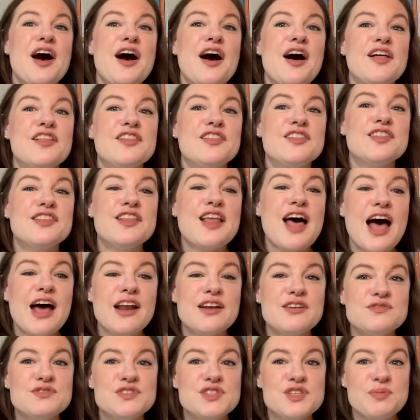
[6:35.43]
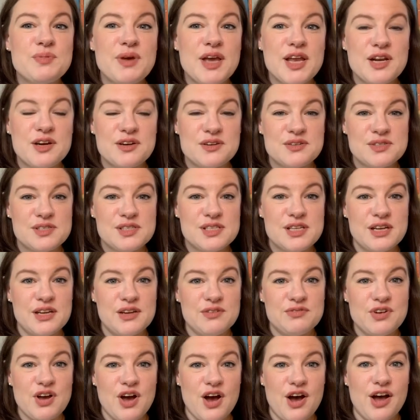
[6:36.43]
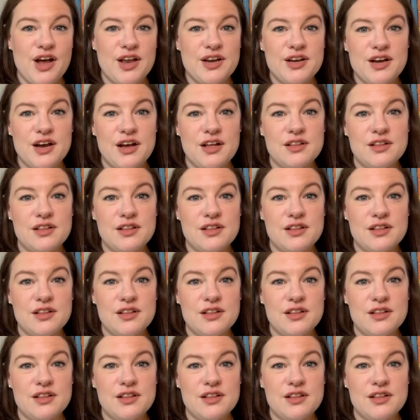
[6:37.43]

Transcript: a lot of tomatoes that have gone